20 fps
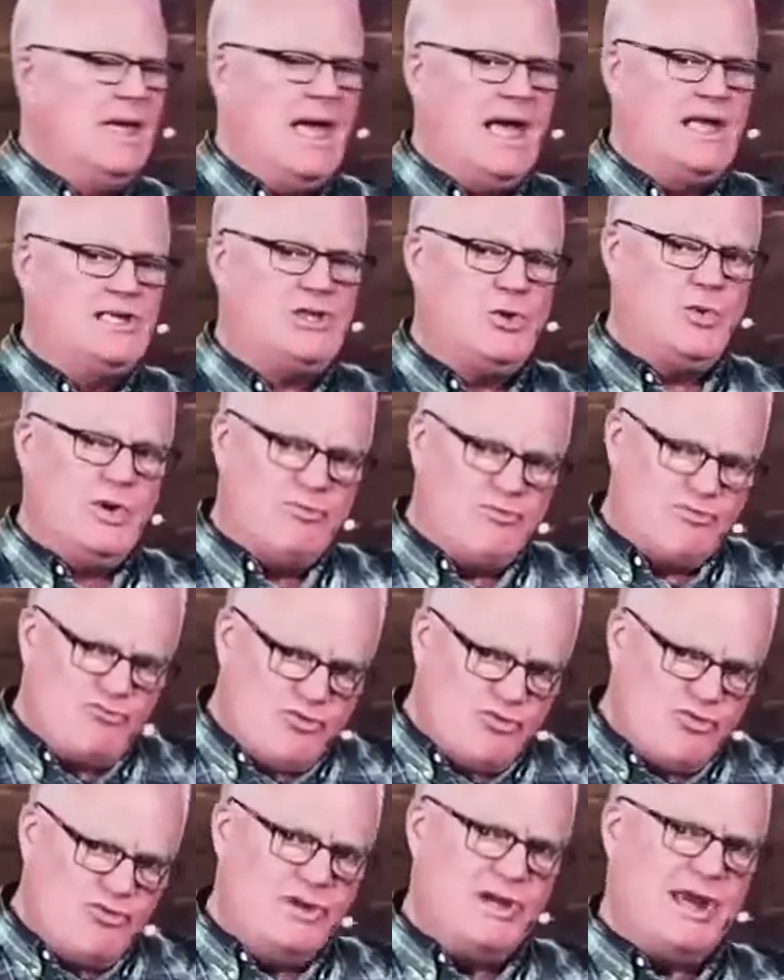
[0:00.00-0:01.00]
And so we're
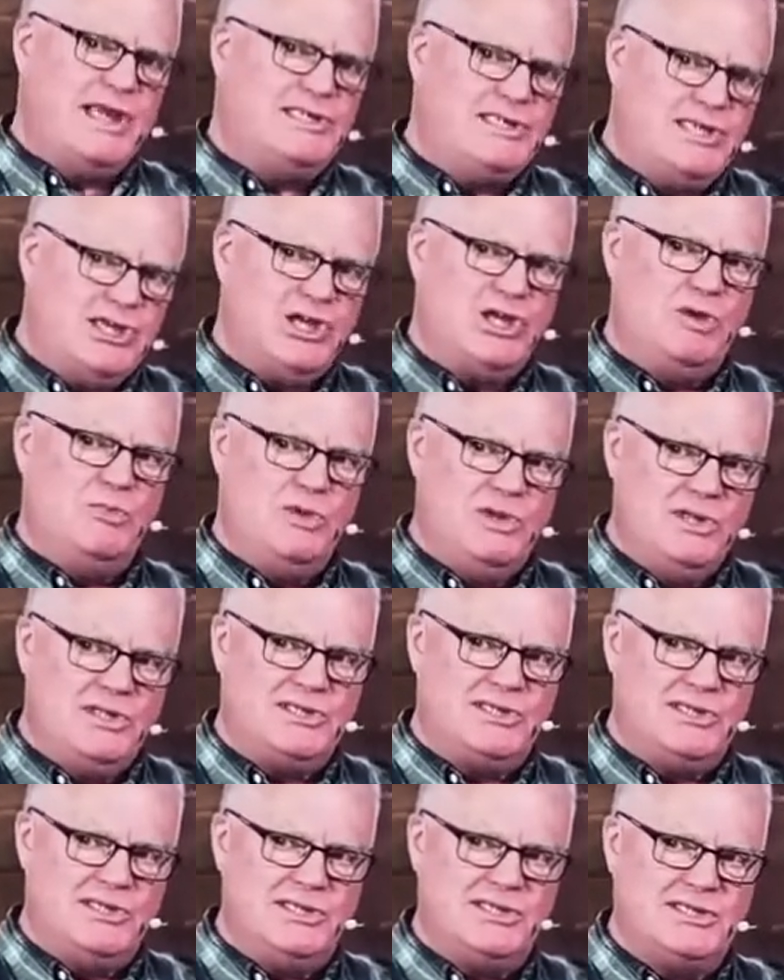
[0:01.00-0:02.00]
creating
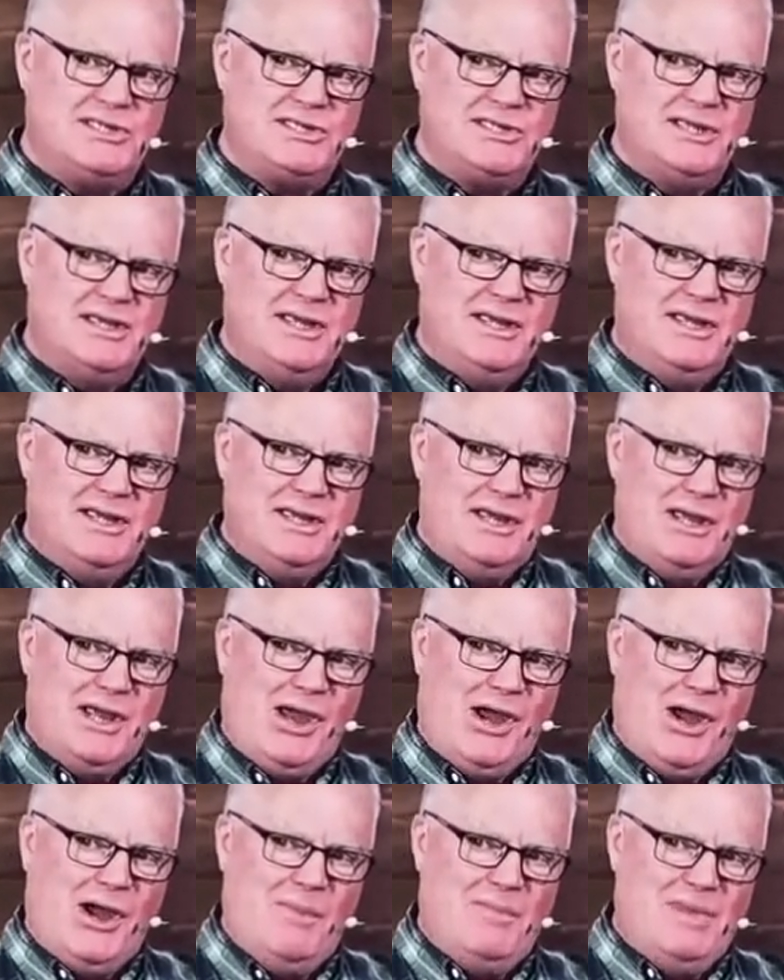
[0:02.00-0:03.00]
communities
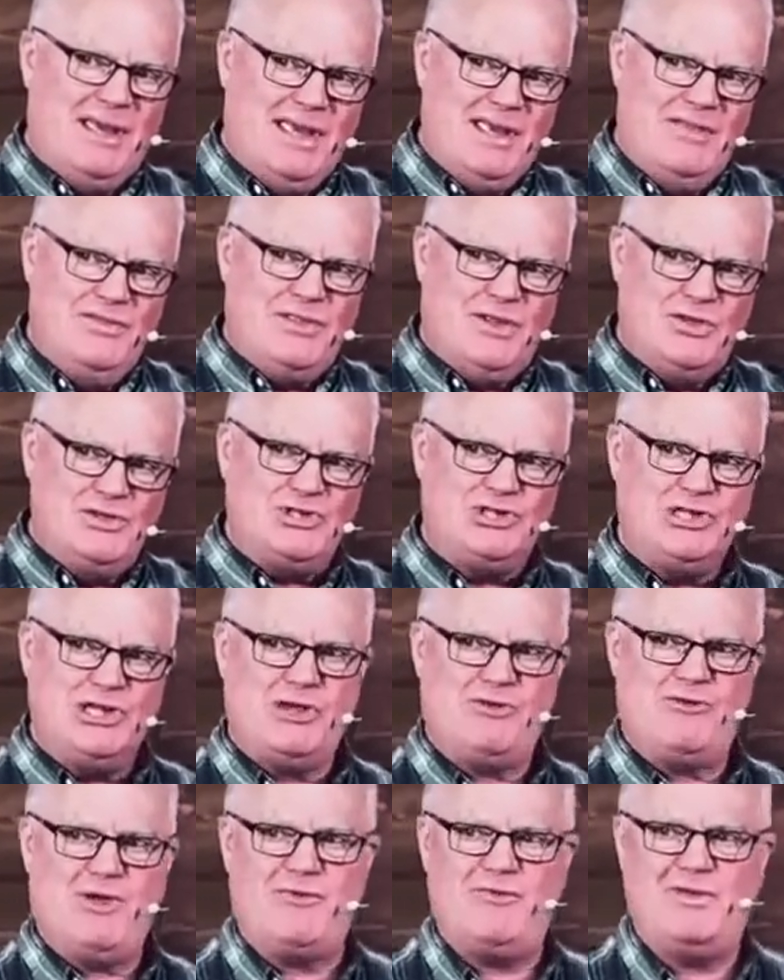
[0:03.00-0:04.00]
um, in those
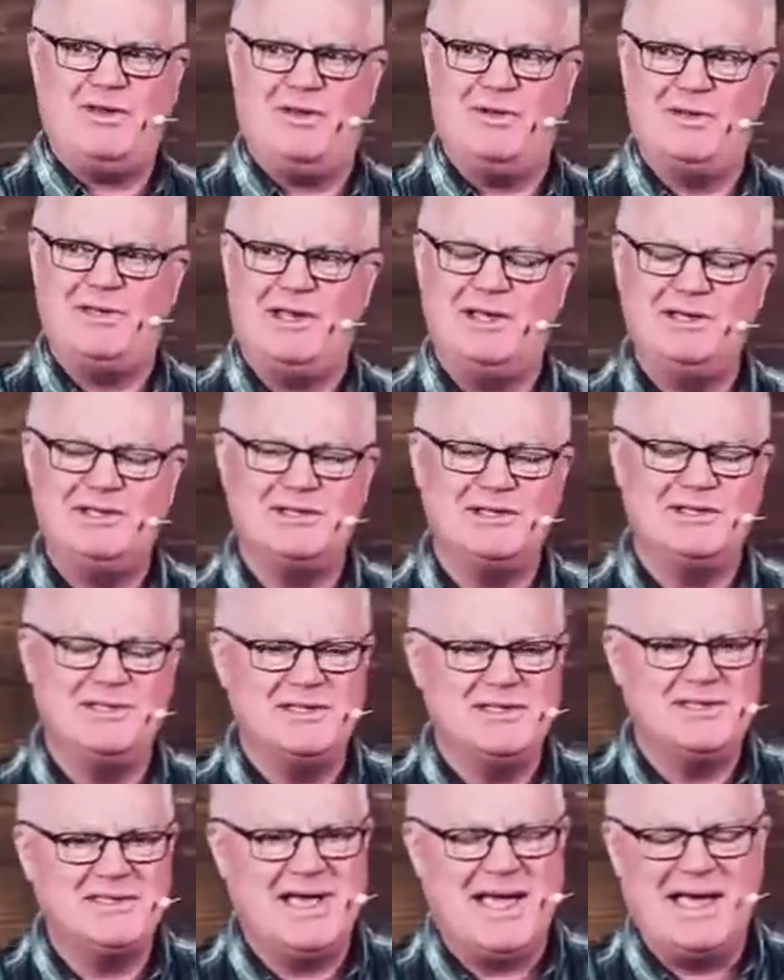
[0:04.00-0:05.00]
geographic
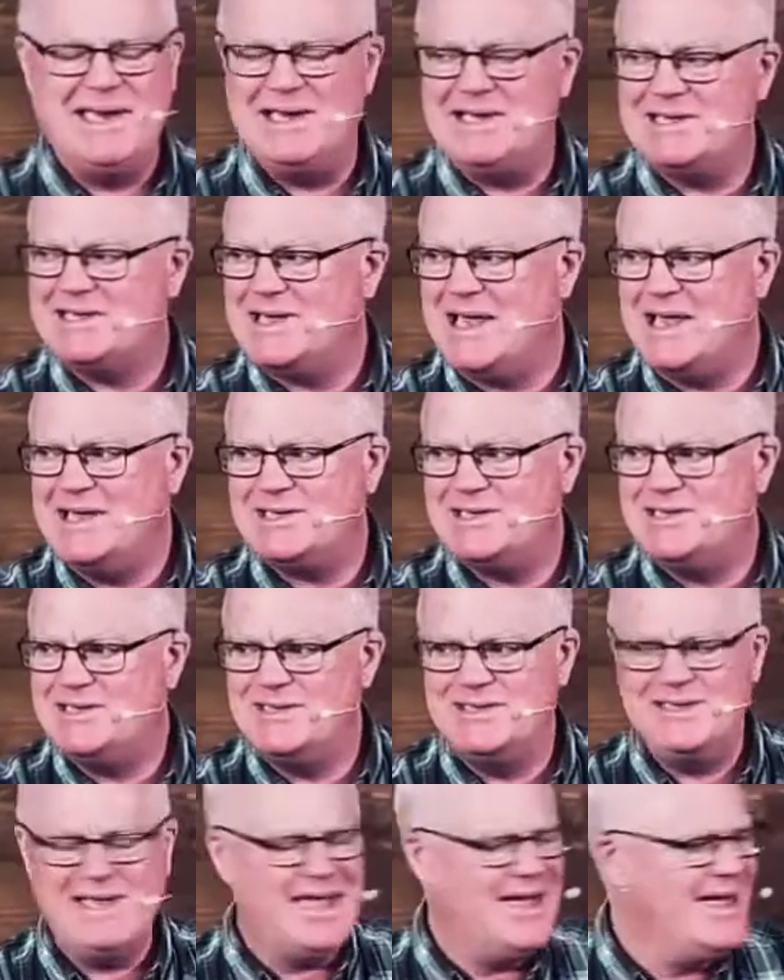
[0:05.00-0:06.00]
locations. And it's, it's,
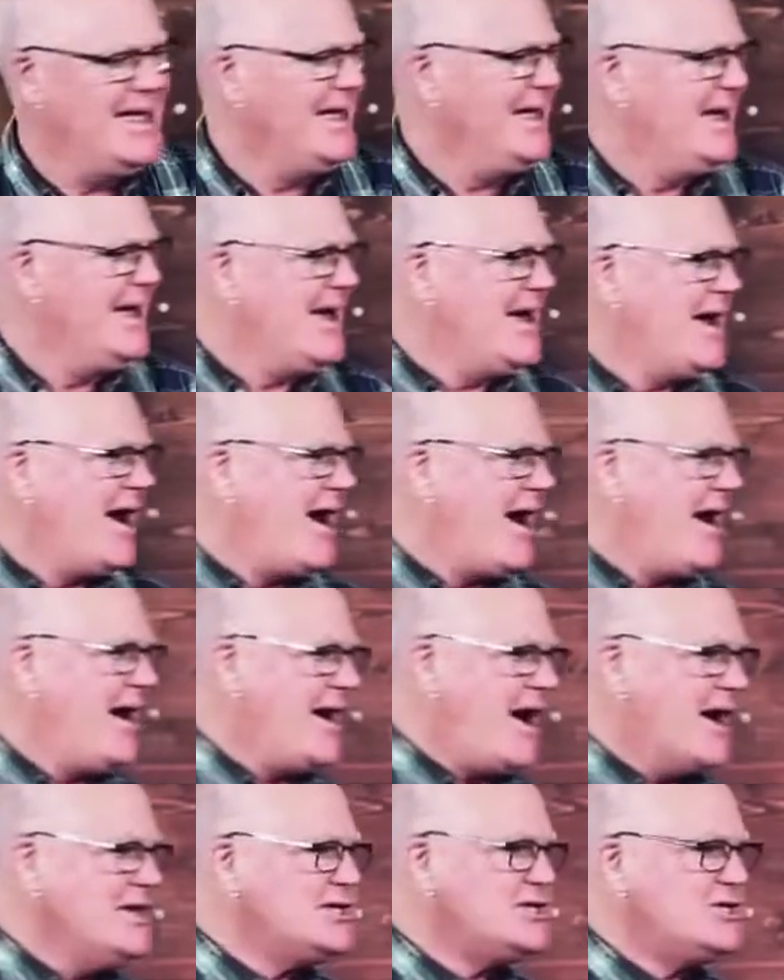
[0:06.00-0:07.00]

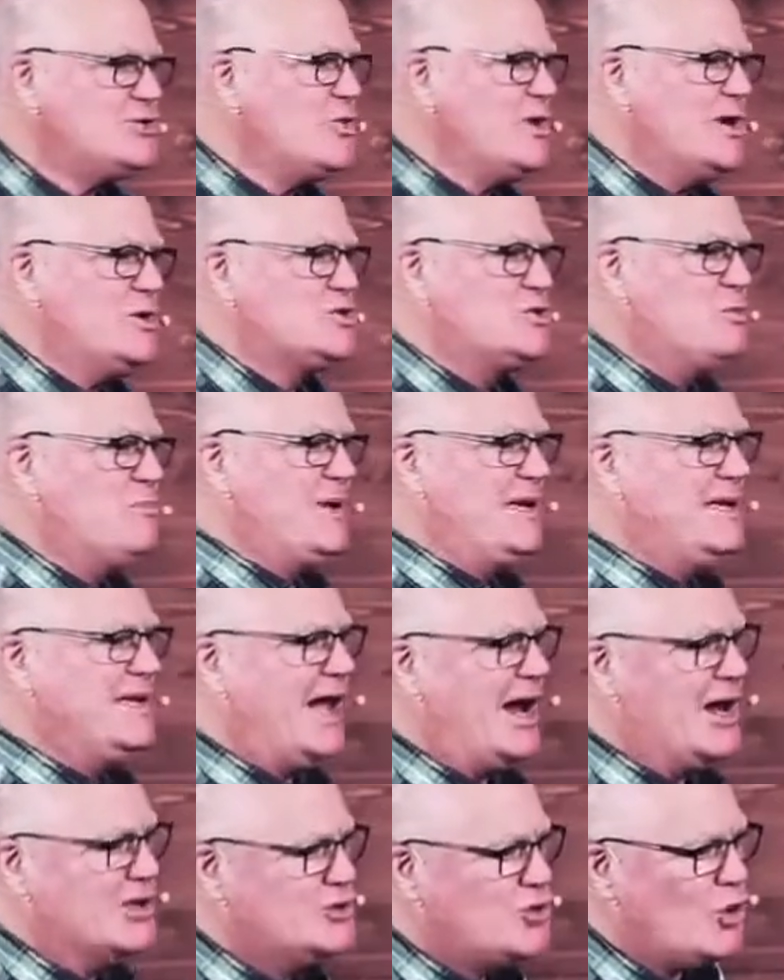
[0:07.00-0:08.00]
I just thought this would be
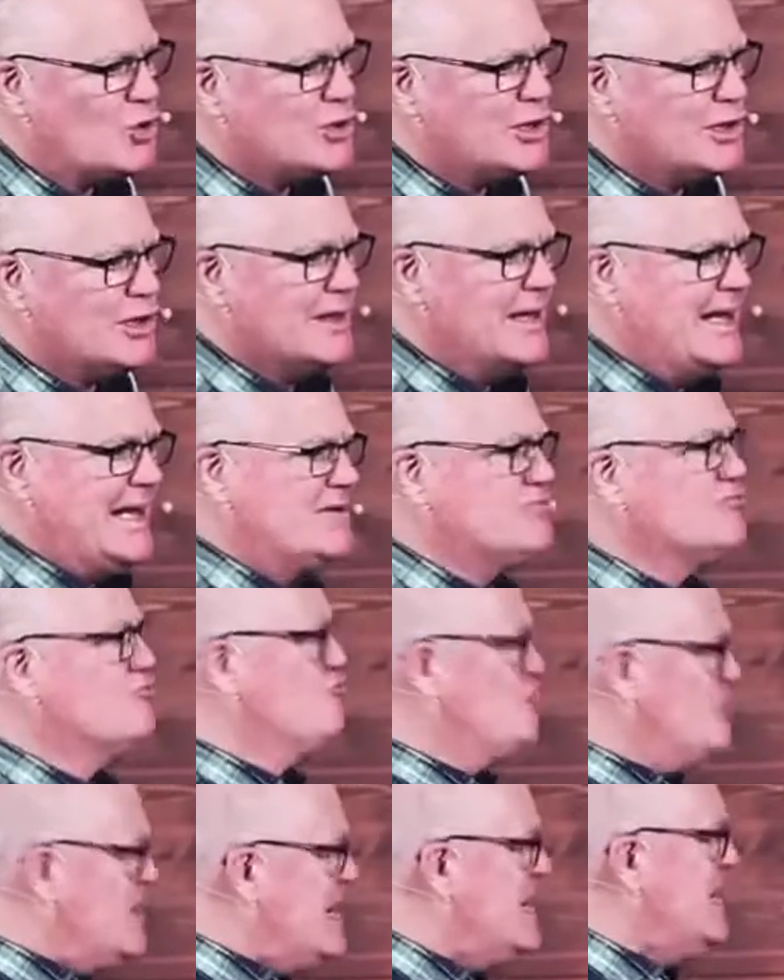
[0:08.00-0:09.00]
like a doddle. It's
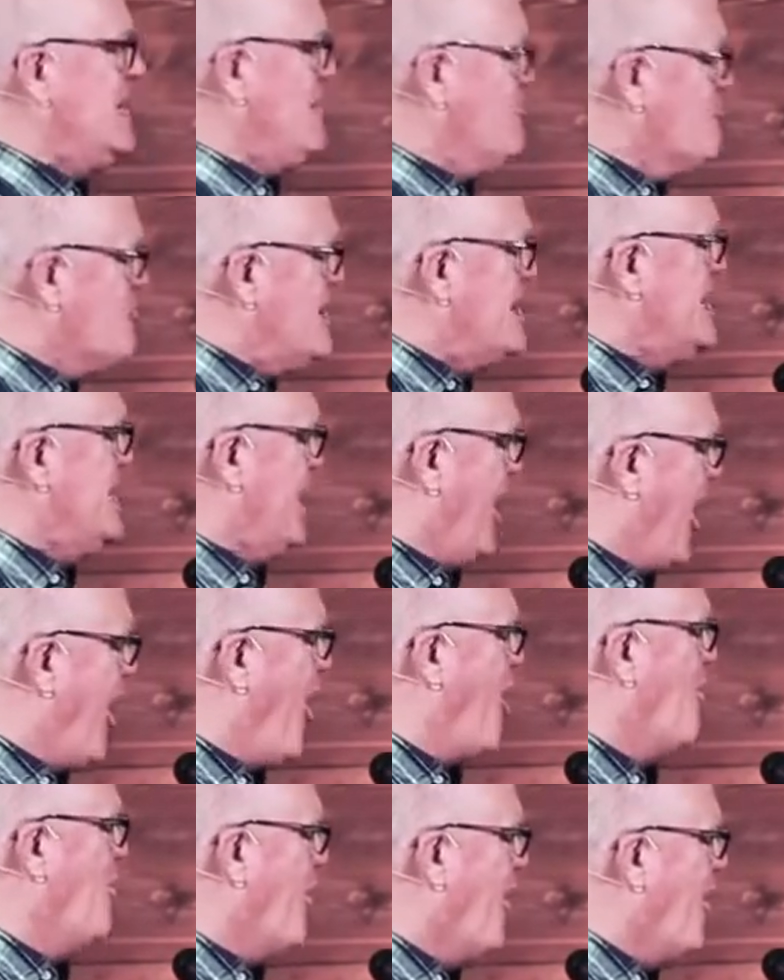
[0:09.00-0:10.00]
really, really
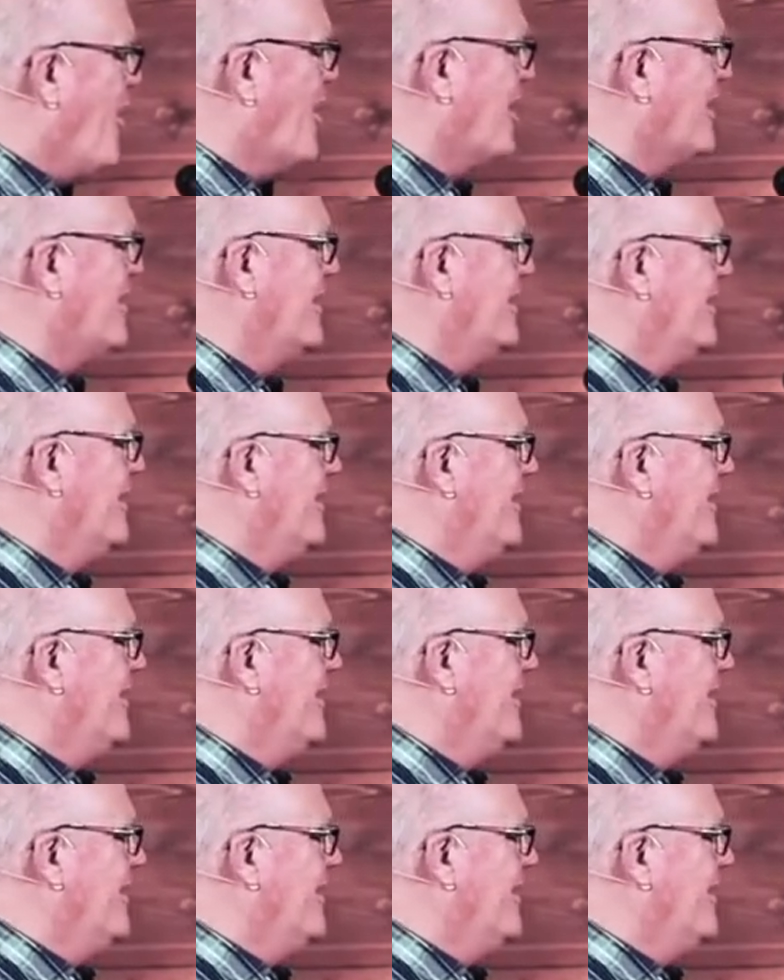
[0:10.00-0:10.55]
hard work.